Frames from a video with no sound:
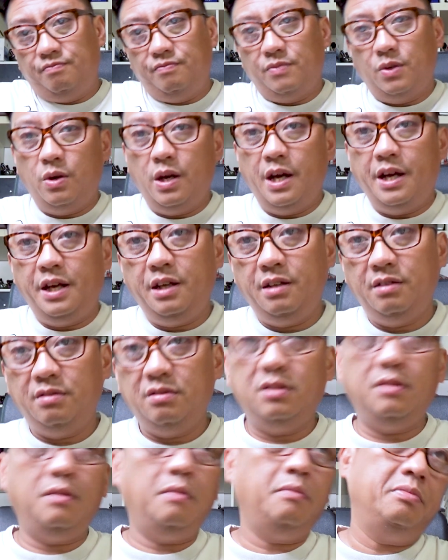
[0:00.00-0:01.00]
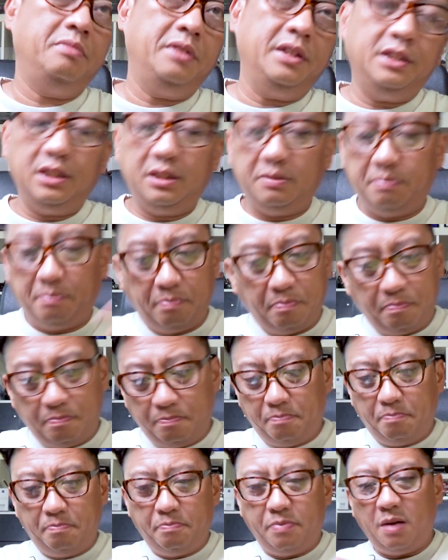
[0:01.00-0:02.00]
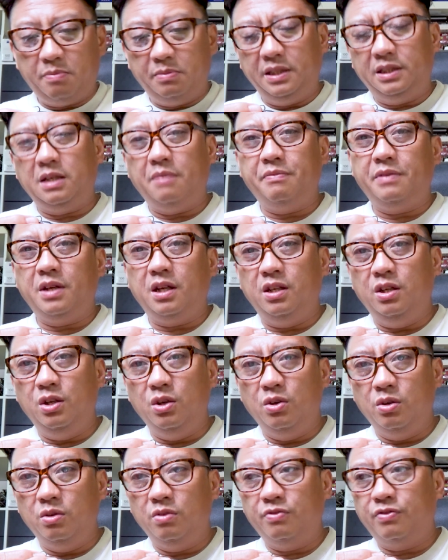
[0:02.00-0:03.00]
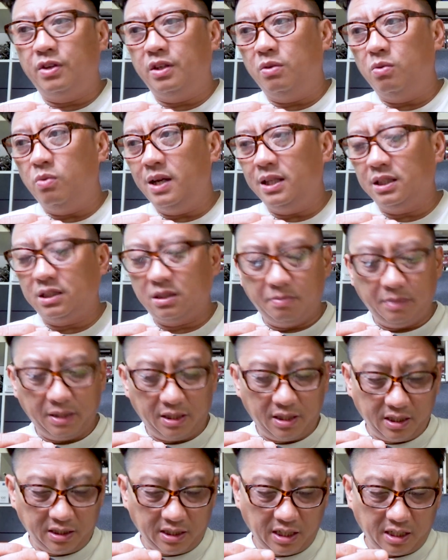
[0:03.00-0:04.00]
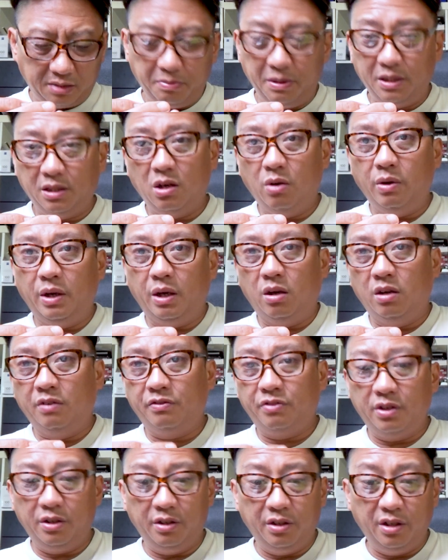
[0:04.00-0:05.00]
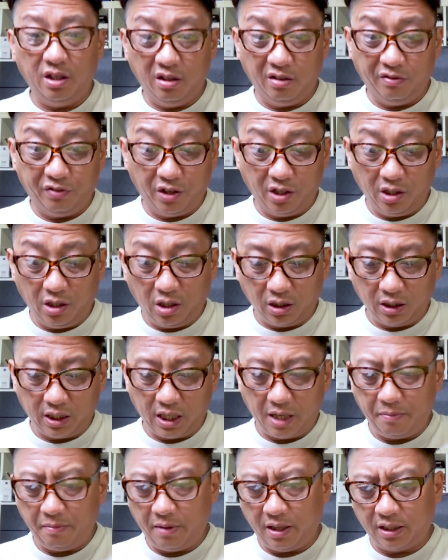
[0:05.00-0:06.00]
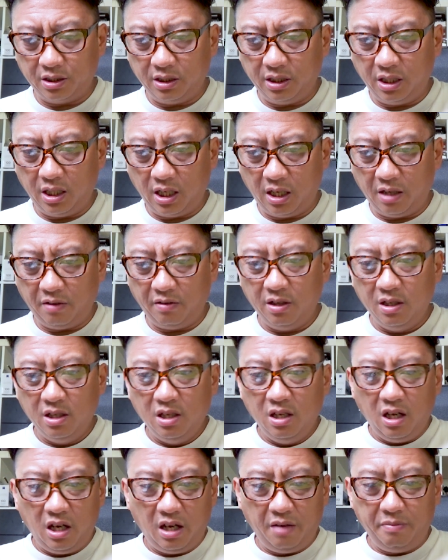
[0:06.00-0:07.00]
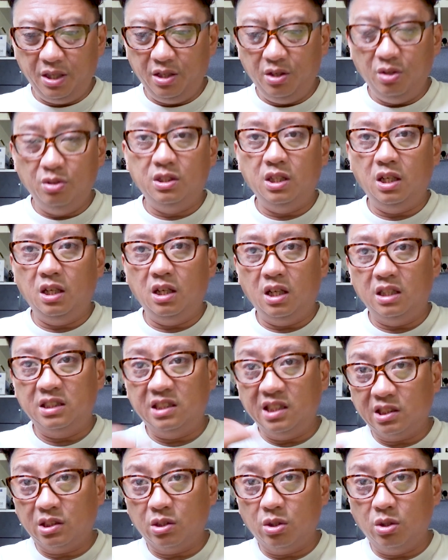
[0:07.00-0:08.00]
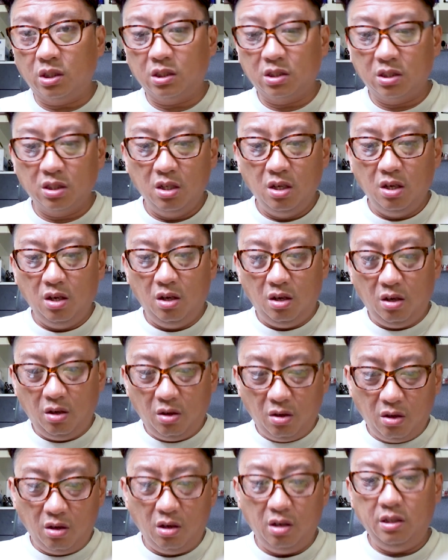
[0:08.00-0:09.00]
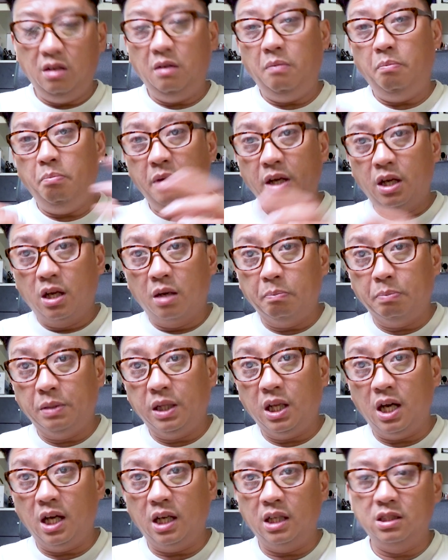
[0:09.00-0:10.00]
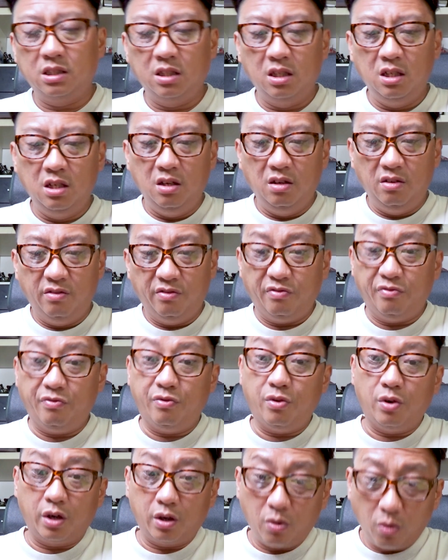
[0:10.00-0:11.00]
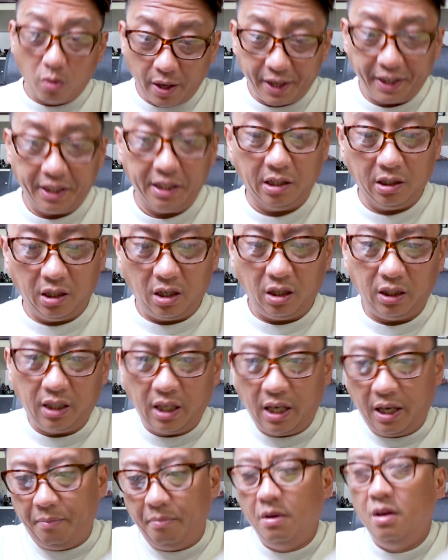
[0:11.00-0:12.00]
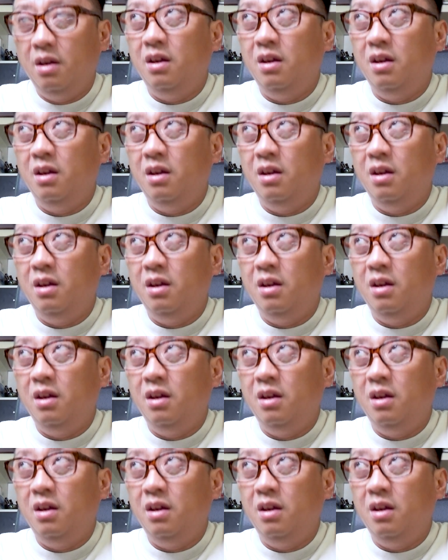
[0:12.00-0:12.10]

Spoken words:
Alrighty, this is probably something new for the West, but this has been going on for a long time. Actually, I've been using assist hooks on bigger plugs for quite a long time.